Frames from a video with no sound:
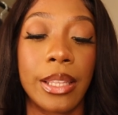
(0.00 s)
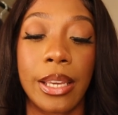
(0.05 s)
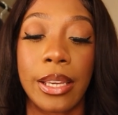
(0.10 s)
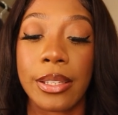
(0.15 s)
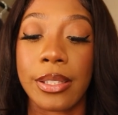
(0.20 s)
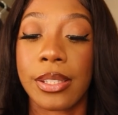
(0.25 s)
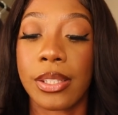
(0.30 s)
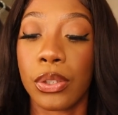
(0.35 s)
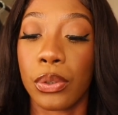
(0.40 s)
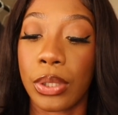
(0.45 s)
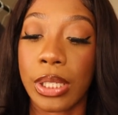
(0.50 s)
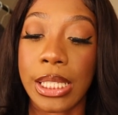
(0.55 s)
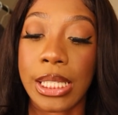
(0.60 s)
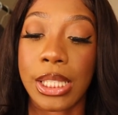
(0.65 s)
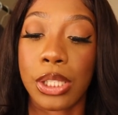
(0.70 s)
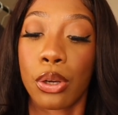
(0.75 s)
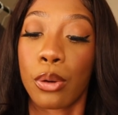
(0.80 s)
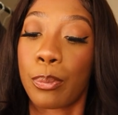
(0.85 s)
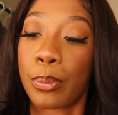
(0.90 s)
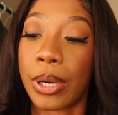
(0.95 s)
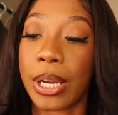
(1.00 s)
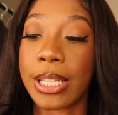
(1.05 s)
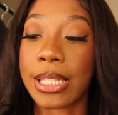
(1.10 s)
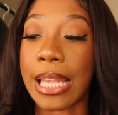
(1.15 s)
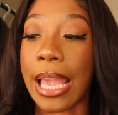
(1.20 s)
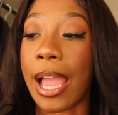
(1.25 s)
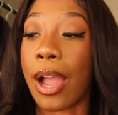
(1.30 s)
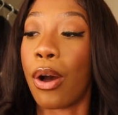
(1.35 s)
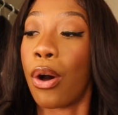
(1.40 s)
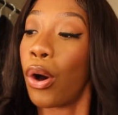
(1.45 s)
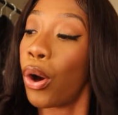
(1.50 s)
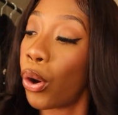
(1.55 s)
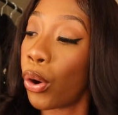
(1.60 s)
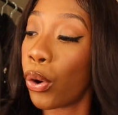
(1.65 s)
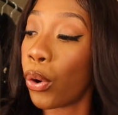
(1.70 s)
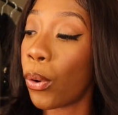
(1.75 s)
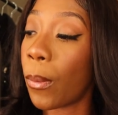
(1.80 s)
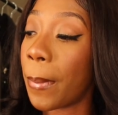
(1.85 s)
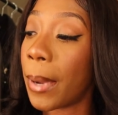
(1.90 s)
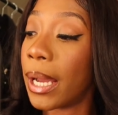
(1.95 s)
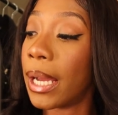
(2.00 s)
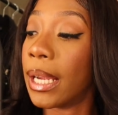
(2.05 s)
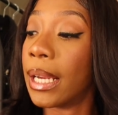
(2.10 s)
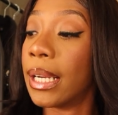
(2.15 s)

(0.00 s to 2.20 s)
like a silky silk press at home